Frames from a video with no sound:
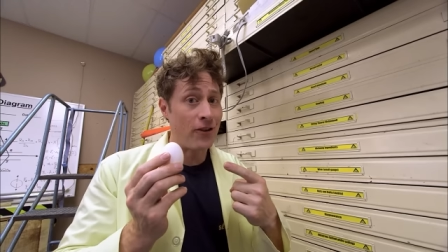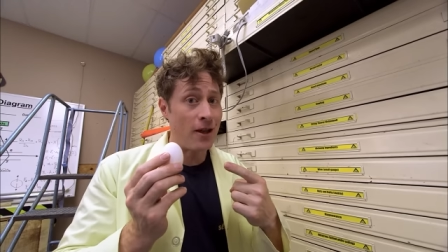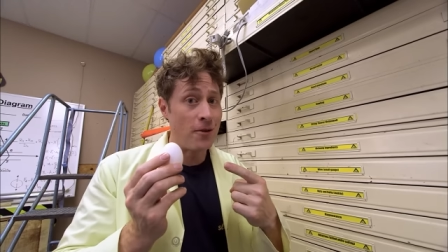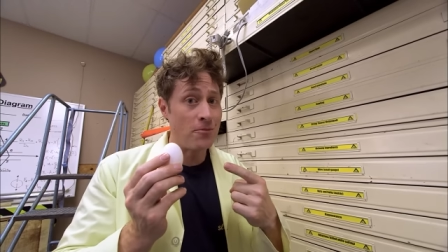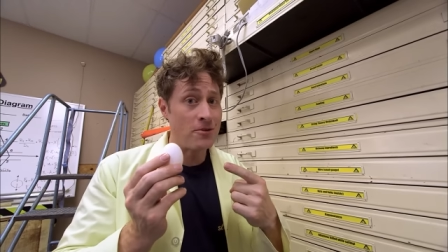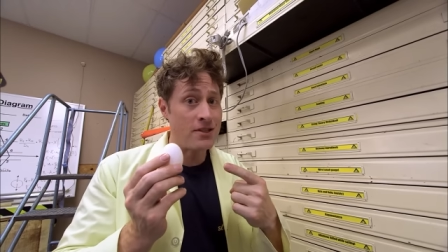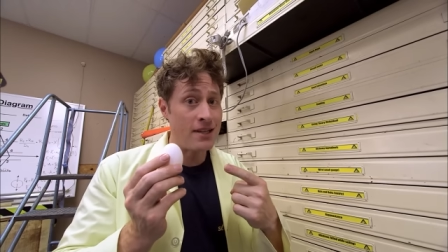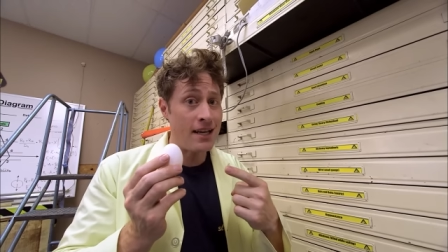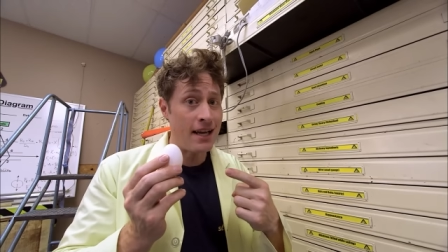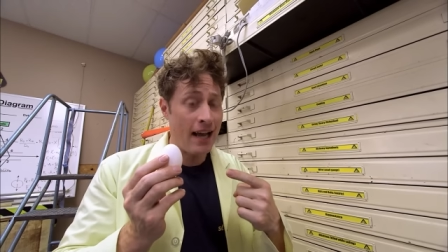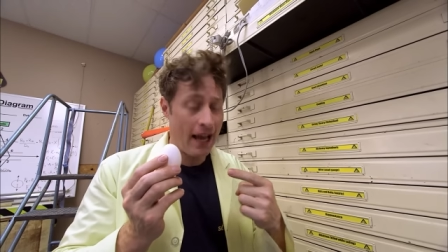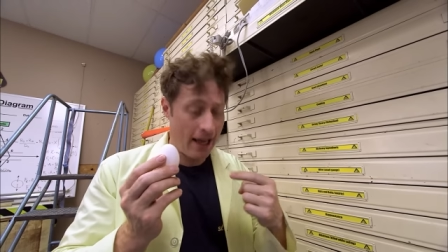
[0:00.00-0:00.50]
of
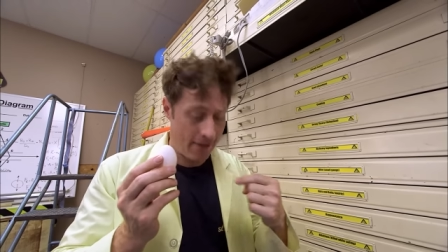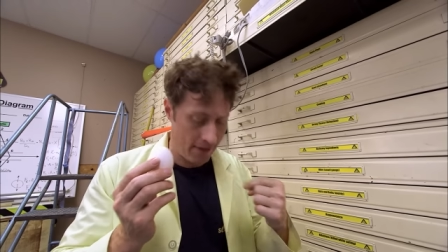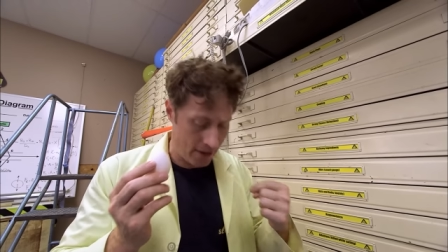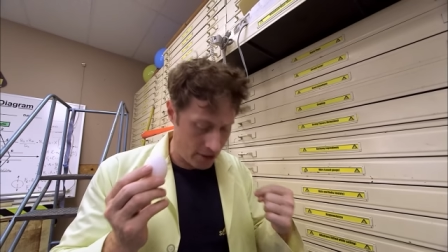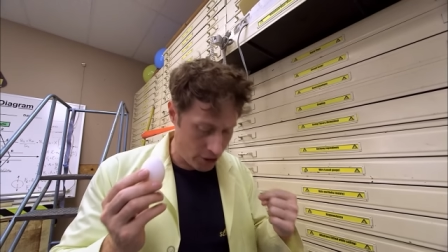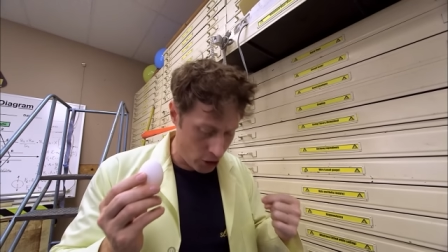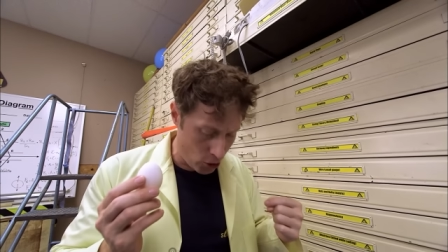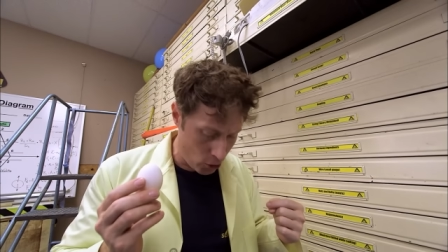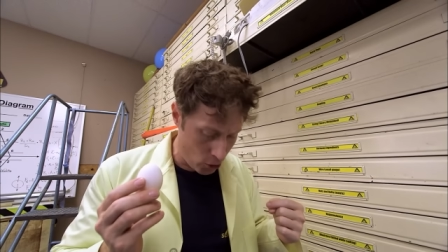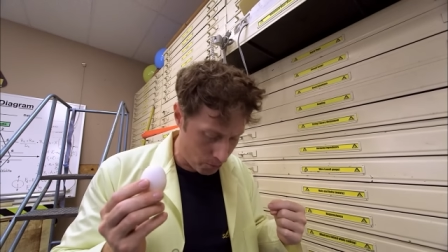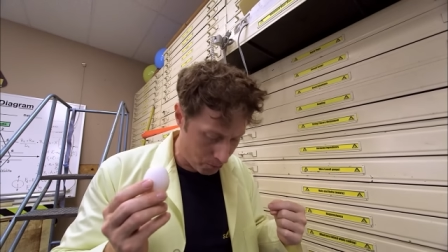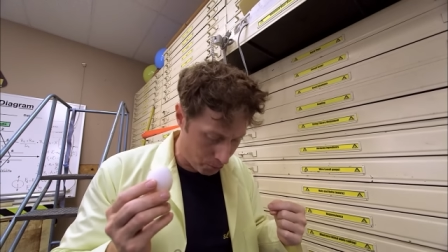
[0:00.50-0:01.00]
flimsy, and
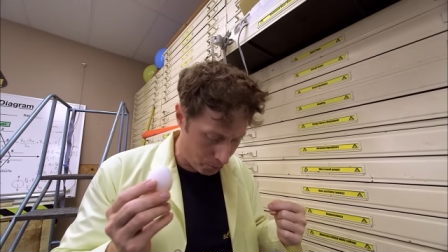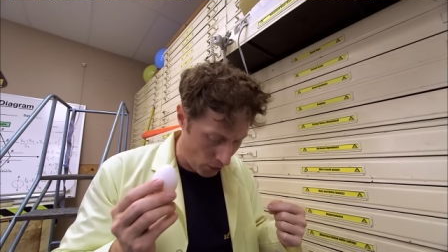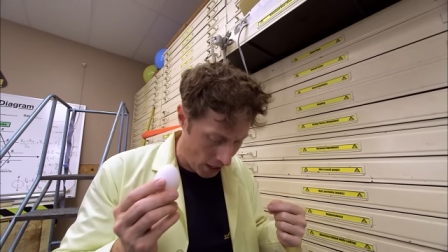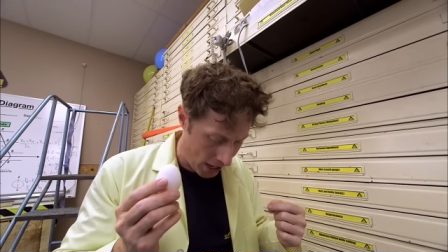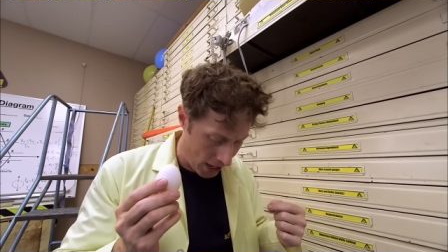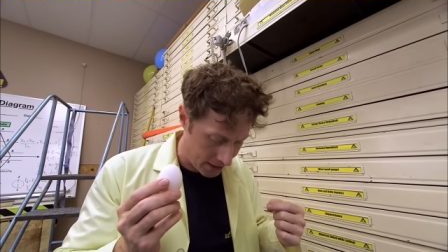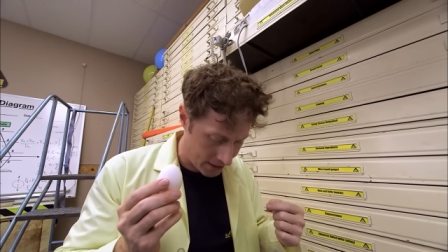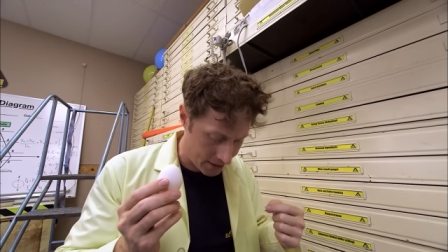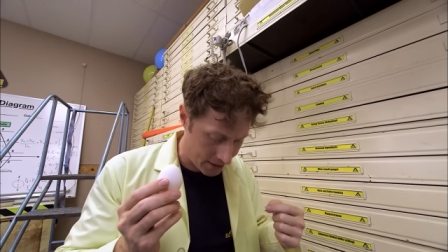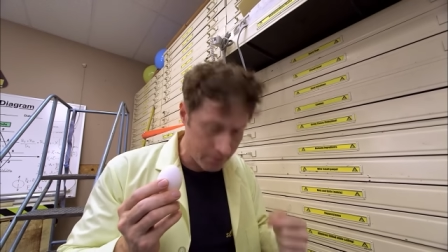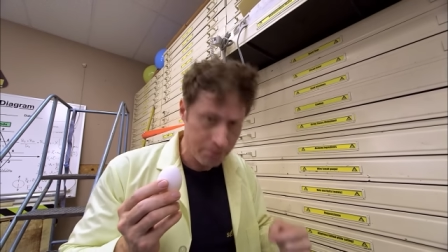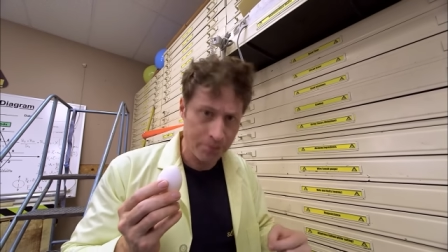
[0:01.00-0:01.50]
they do
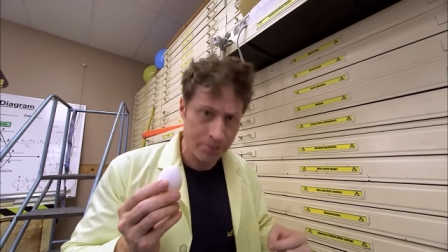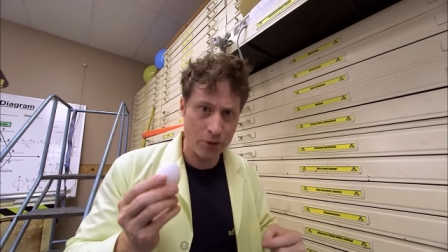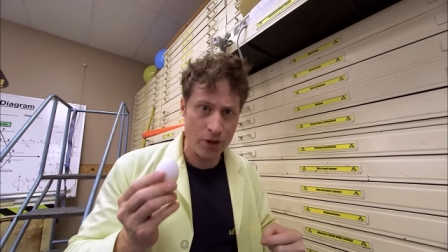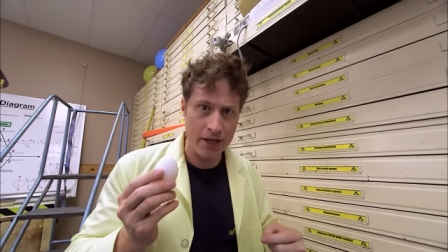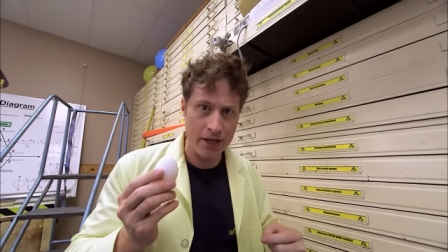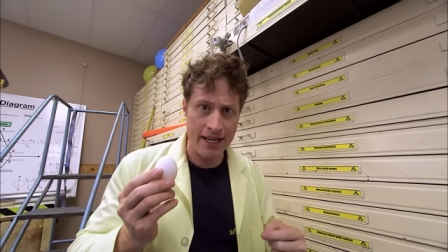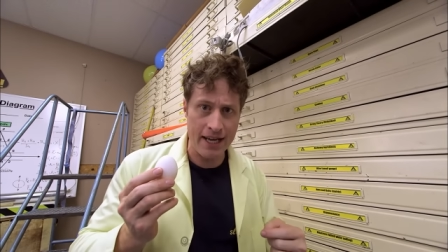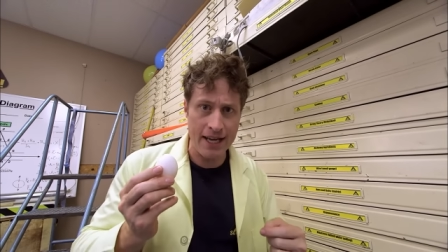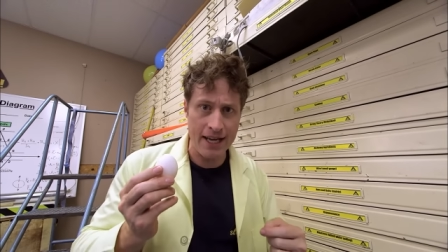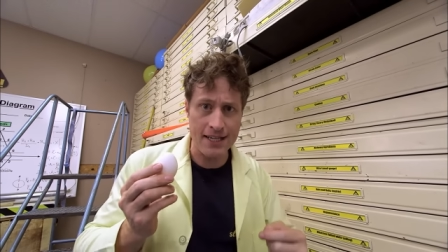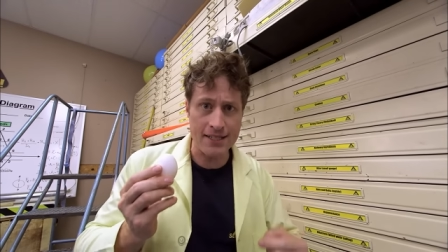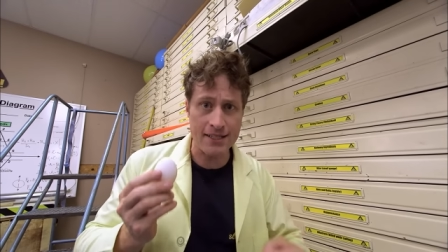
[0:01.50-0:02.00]
break
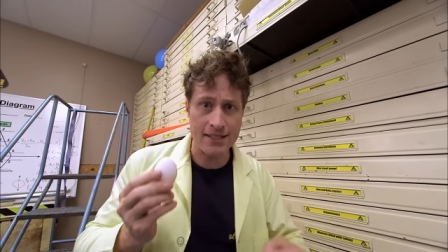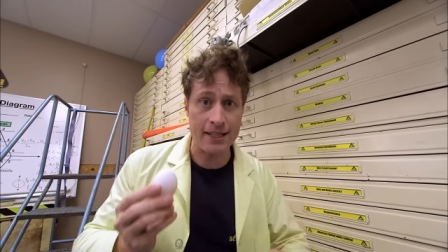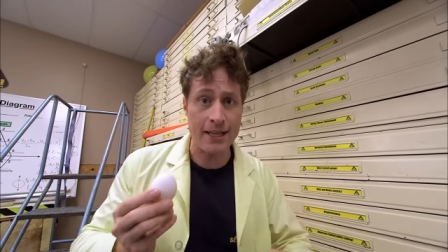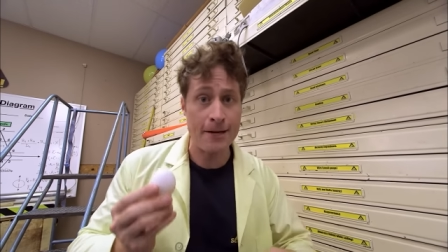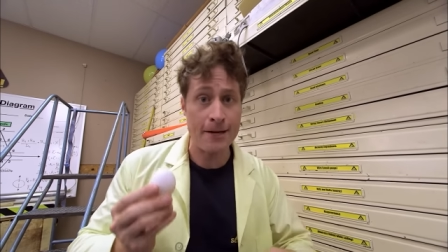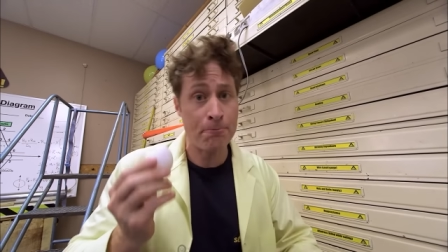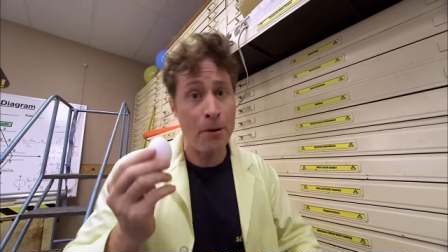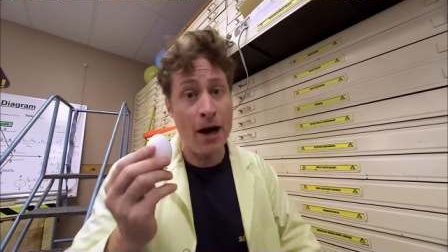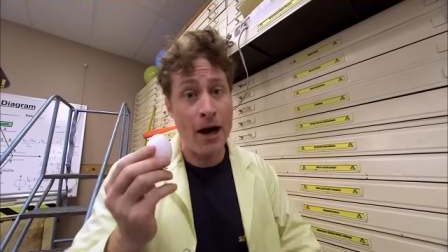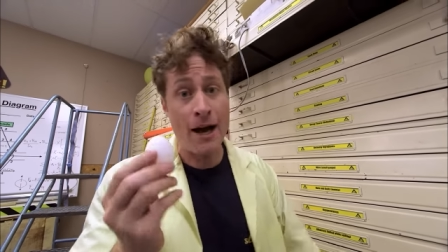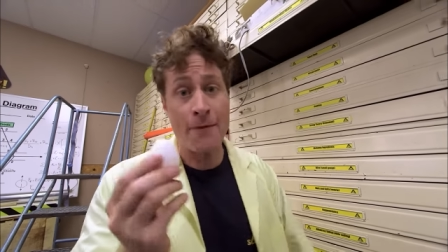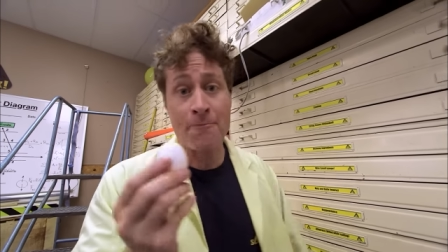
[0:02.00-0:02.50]
pretty
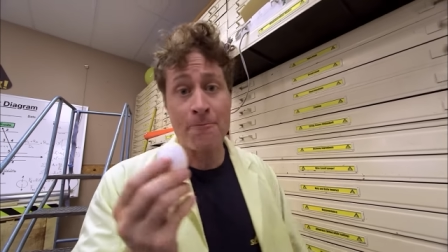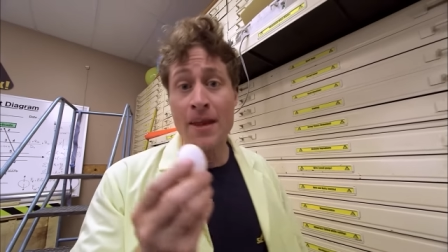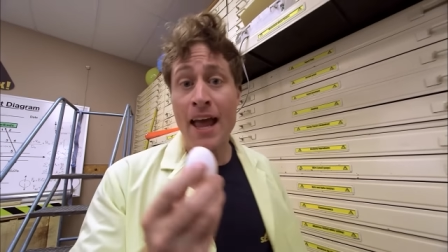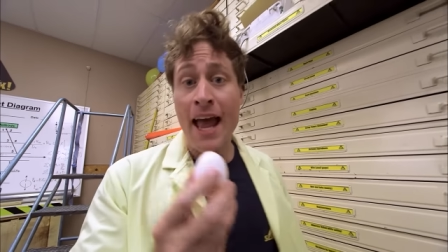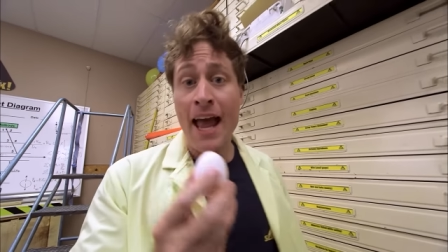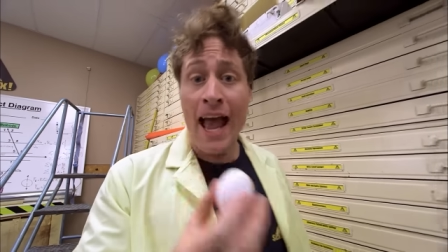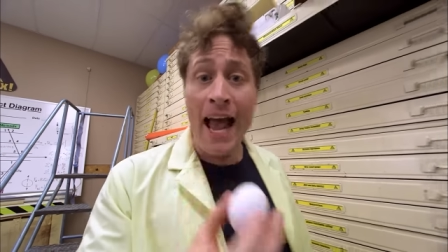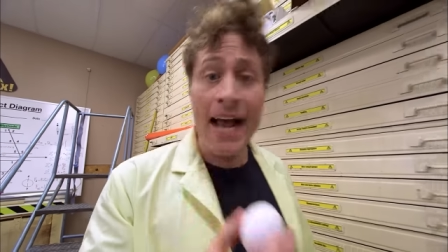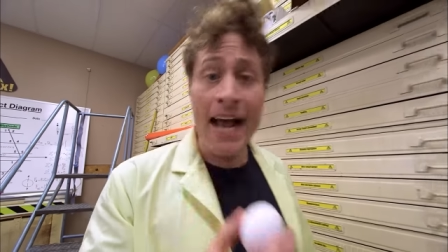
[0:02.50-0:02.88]
easily, but